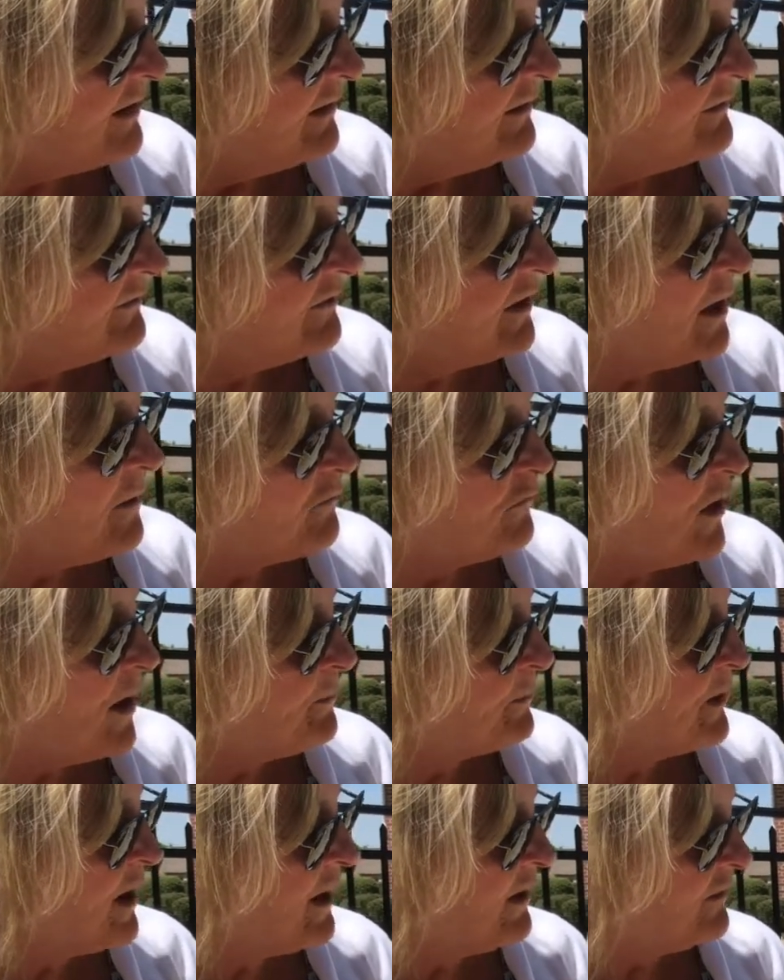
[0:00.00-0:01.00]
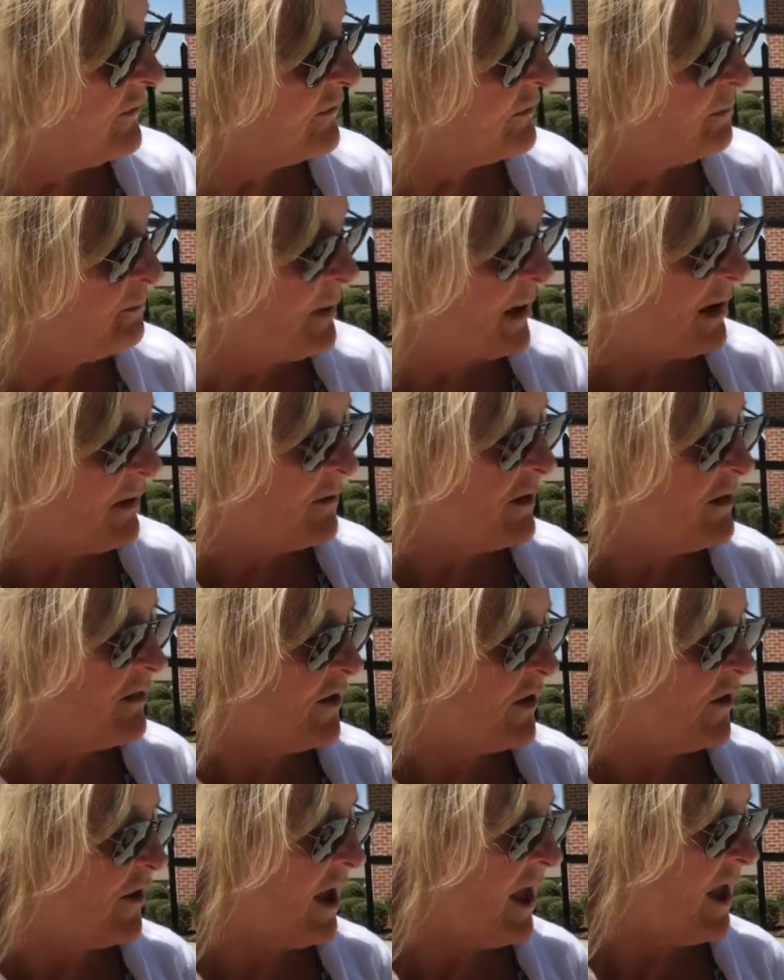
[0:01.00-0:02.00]
Some reptiles bury
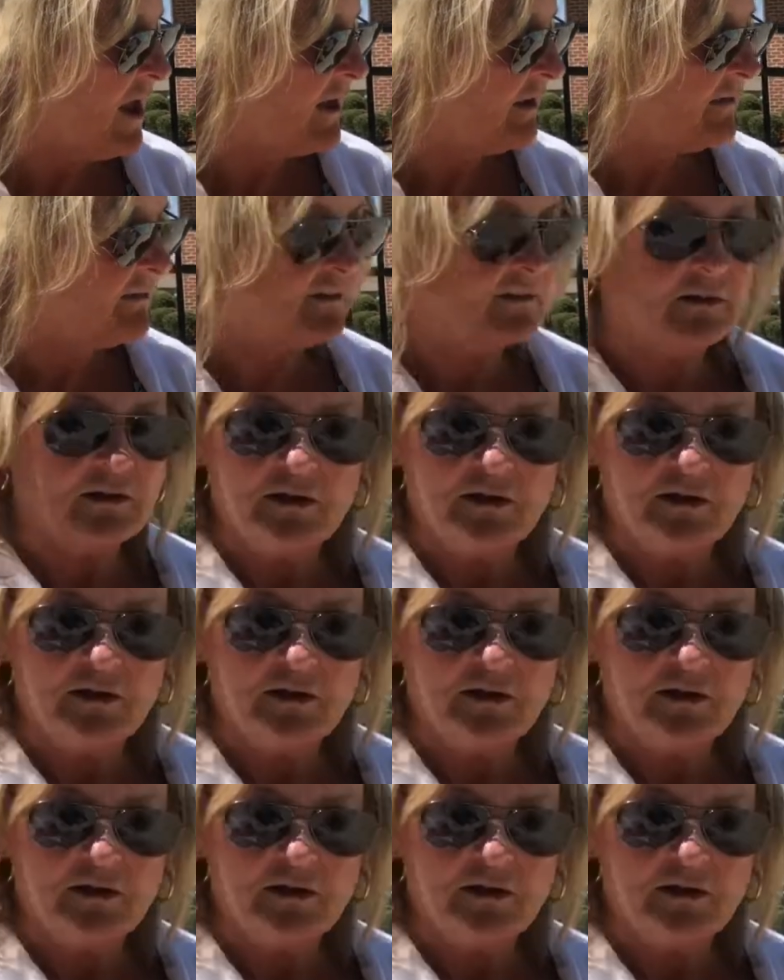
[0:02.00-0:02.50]
their eggs.